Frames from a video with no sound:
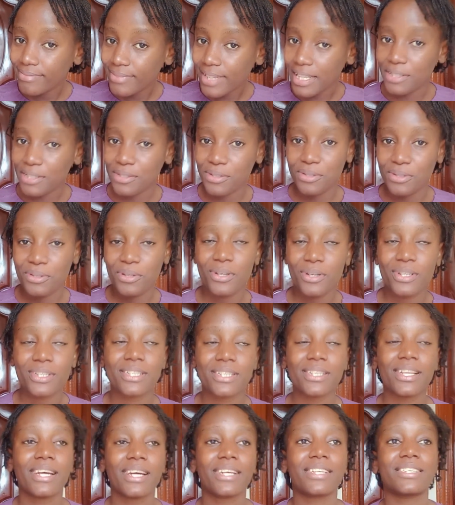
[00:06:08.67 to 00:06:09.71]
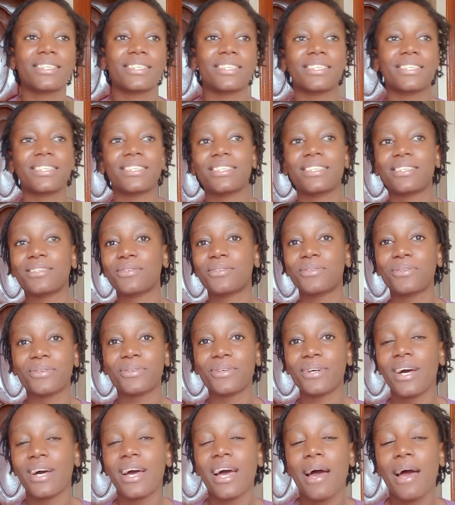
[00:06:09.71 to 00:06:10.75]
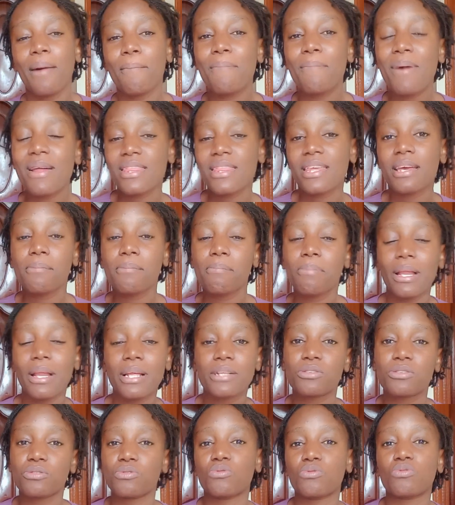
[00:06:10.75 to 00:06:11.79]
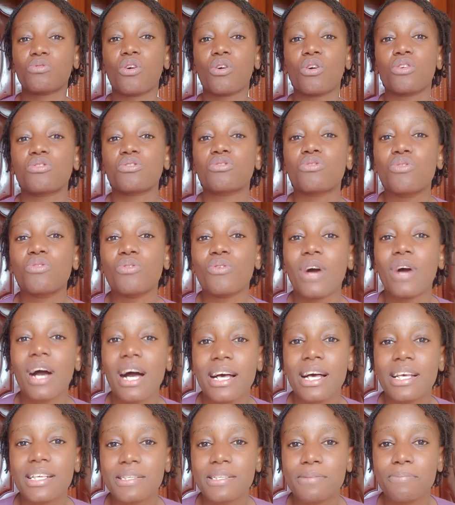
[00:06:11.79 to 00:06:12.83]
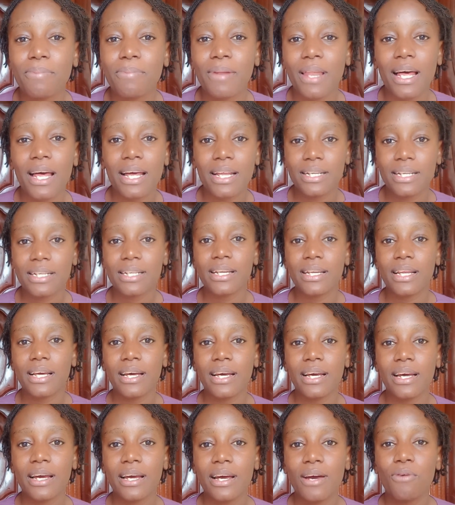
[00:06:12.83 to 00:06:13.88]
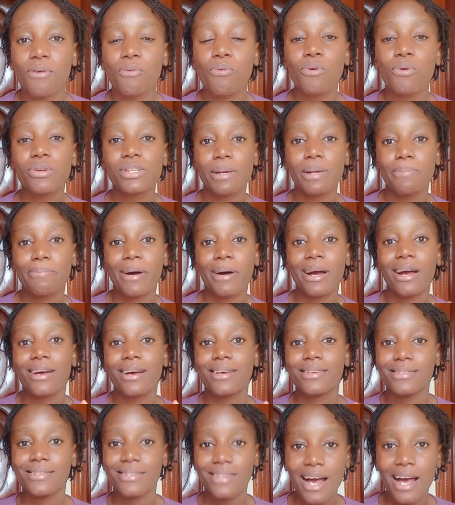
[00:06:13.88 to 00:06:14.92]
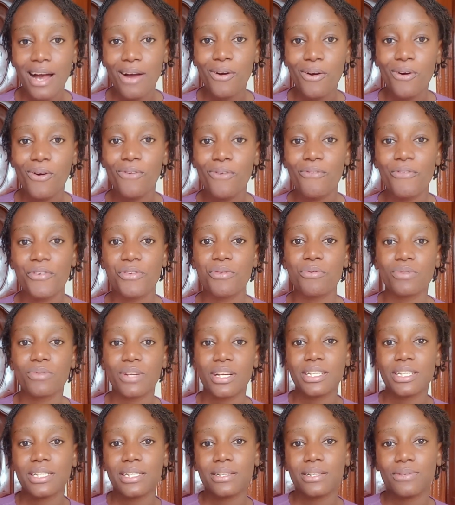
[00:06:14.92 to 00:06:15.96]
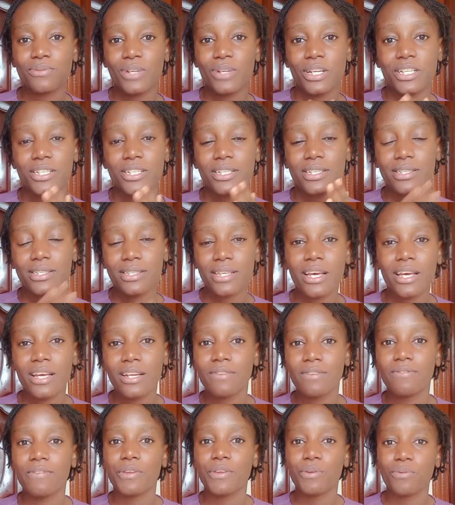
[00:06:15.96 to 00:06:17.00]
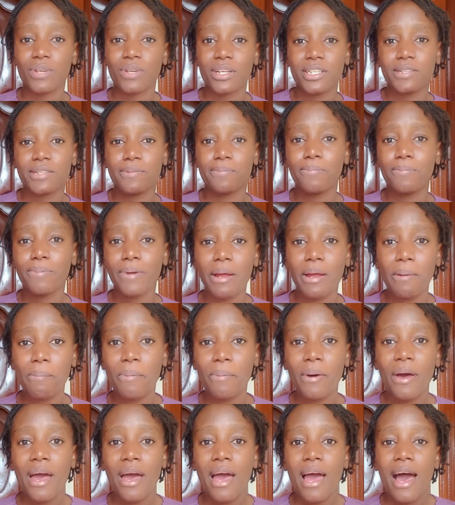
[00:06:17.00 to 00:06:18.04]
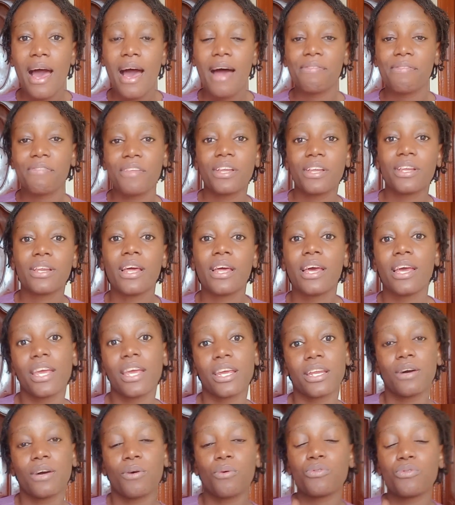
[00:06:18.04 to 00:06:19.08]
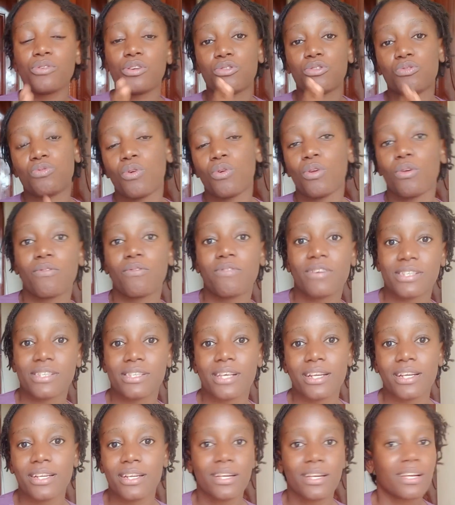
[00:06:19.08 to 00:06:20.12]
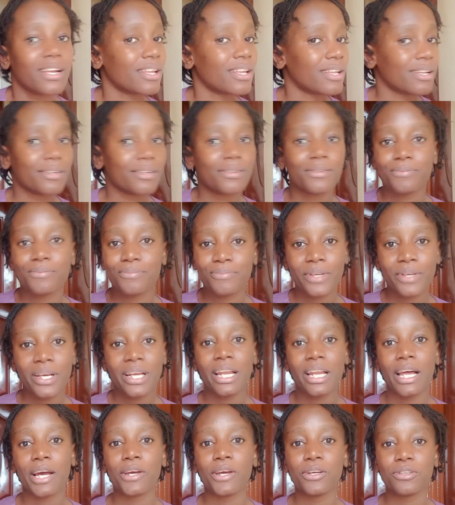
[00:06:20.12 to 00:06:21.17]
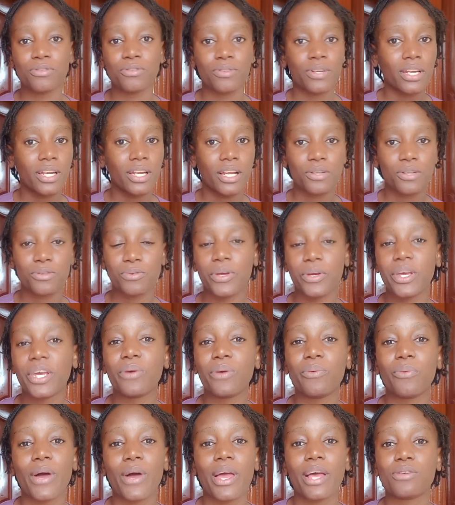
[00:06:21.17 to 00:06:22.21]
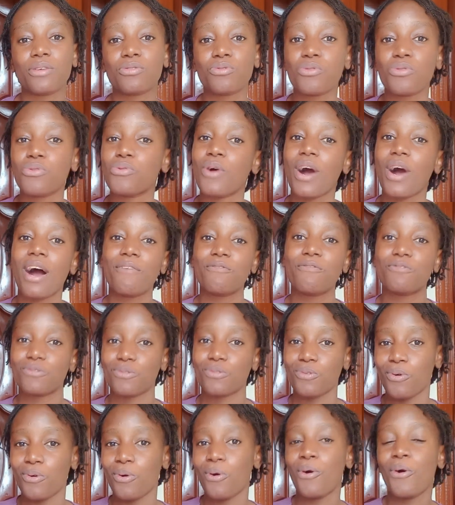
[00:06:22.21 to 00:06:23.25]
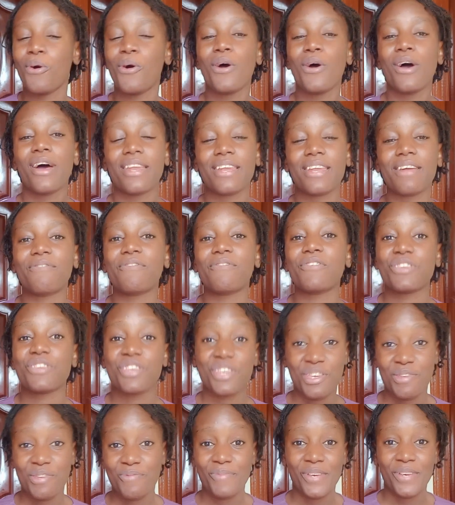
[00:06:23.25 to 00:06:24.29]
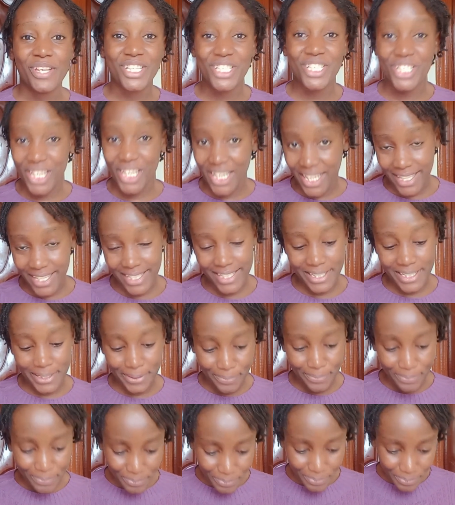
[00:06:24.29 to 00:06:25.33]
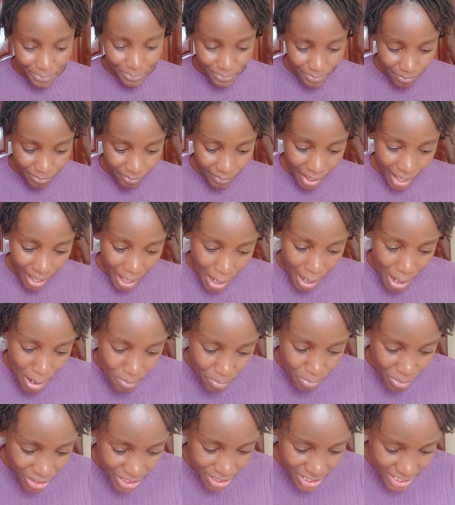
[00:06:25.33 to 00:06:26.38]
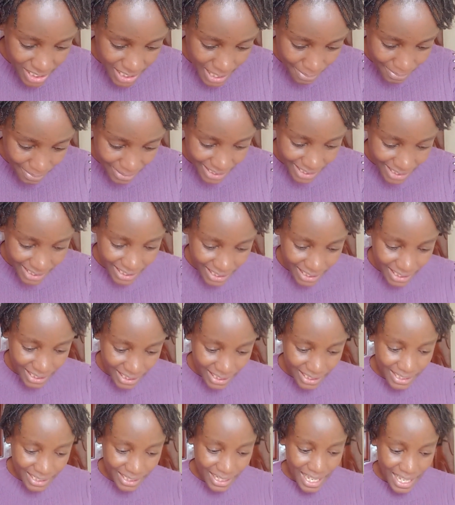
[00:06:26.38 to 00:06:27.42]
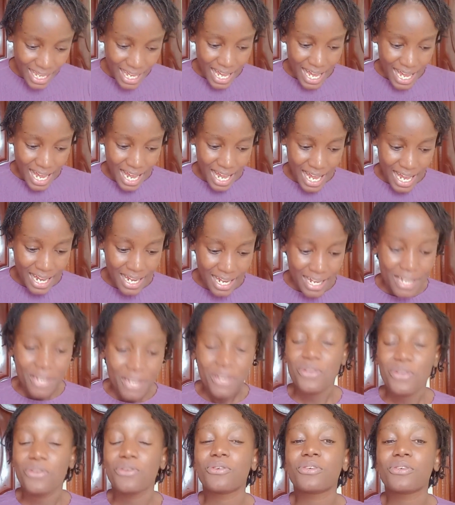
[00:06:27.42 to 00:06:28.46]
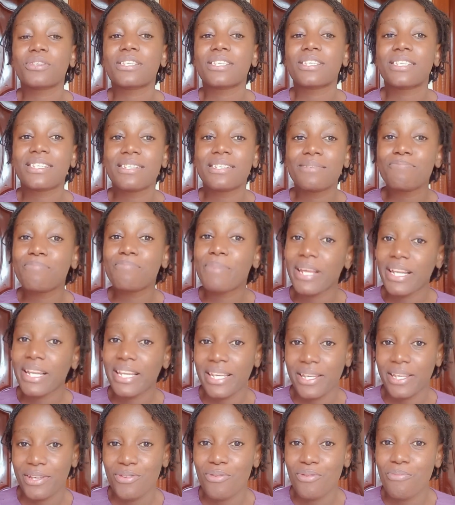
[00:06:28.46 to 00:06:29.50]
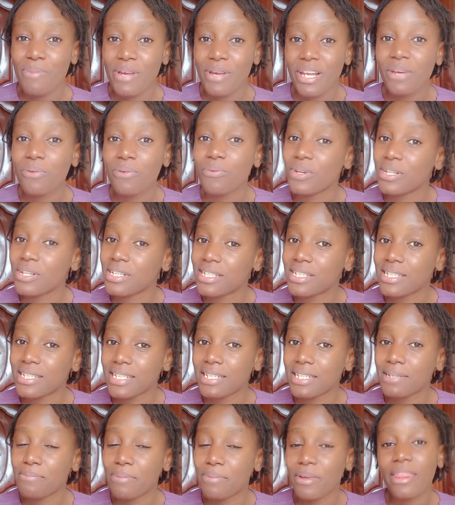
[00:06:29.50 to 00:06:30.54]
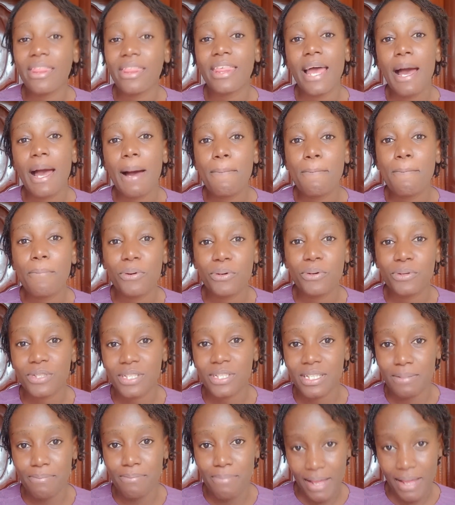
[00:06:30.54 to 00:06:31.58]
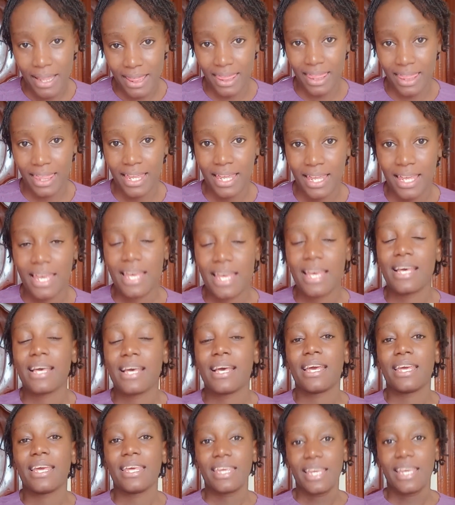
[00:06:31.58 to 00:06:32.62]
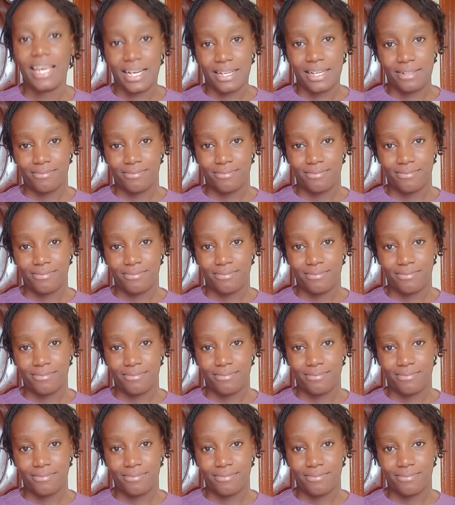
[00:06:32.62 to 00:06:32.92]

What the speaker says: It's not that easy. So birthing plans do not go as planned. Utapanga zako venye utajiset, venye utajiprep, and then inakuja tu all of a sudden and kila kitu inaenda tu haywire. So you have to go na venye imejileta. Point number 6, your belly will still be there post birth. Yeah.